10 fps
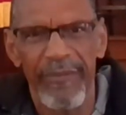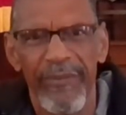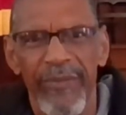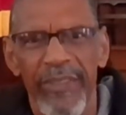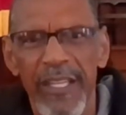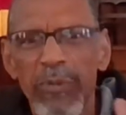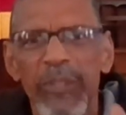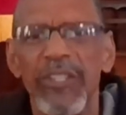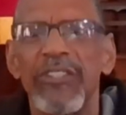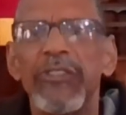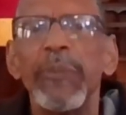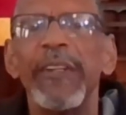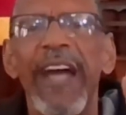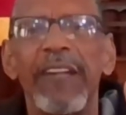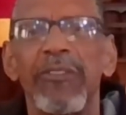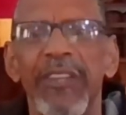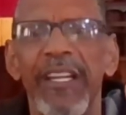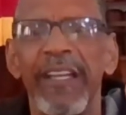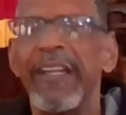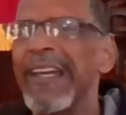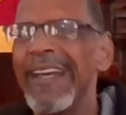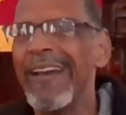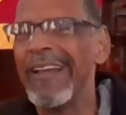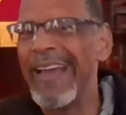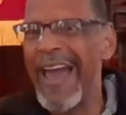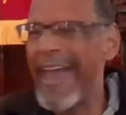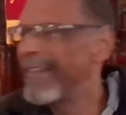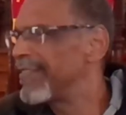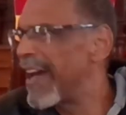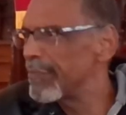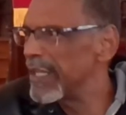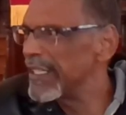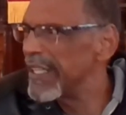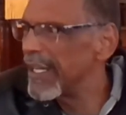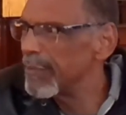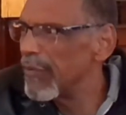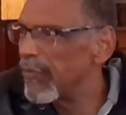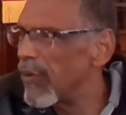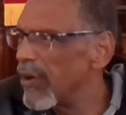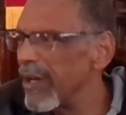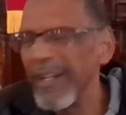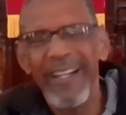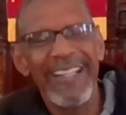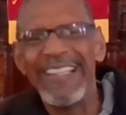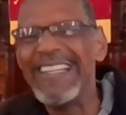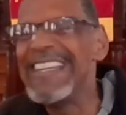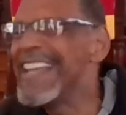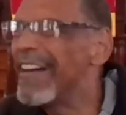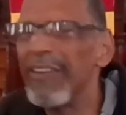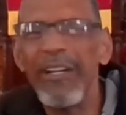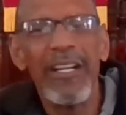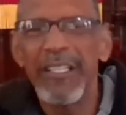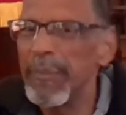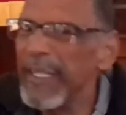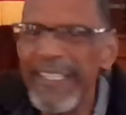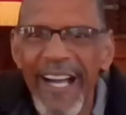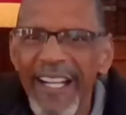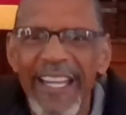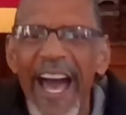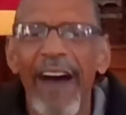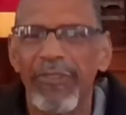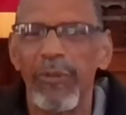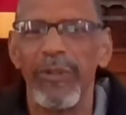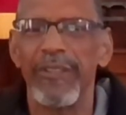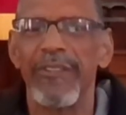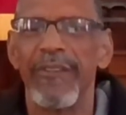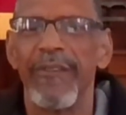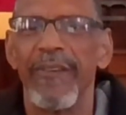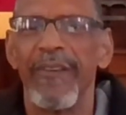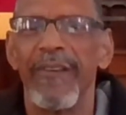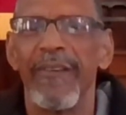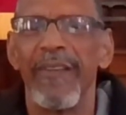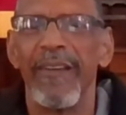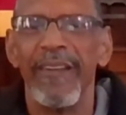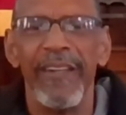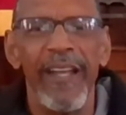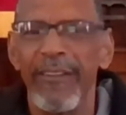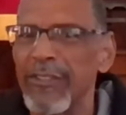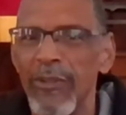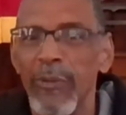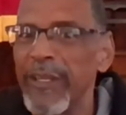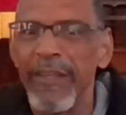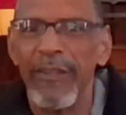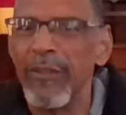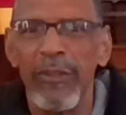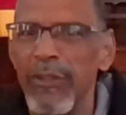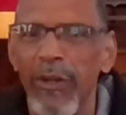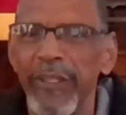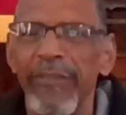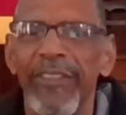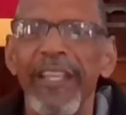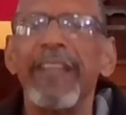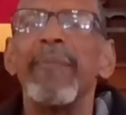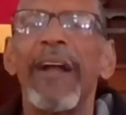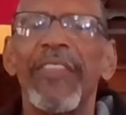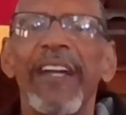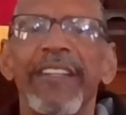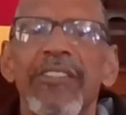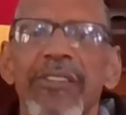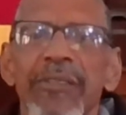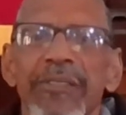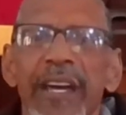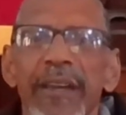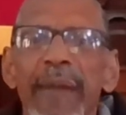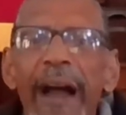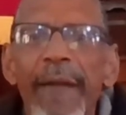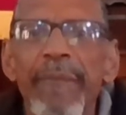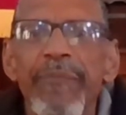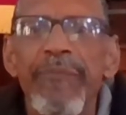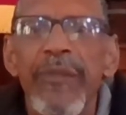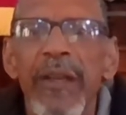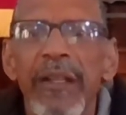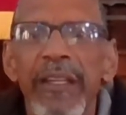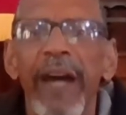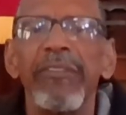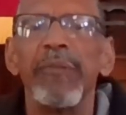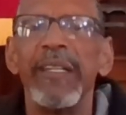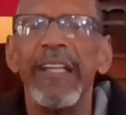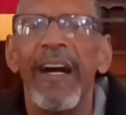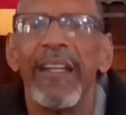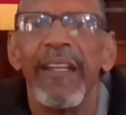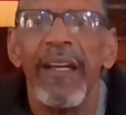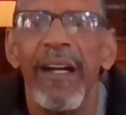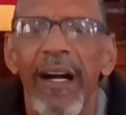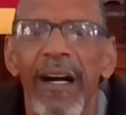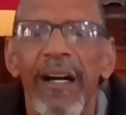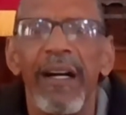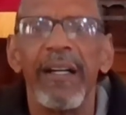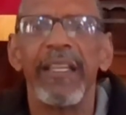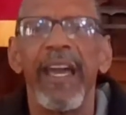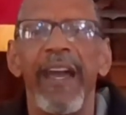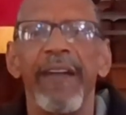This was a supernatural thing. Had not been done before, never to be done afterwards. No, so we, you don't even think about that excuse. Amen? Never to be done uh, uh, again.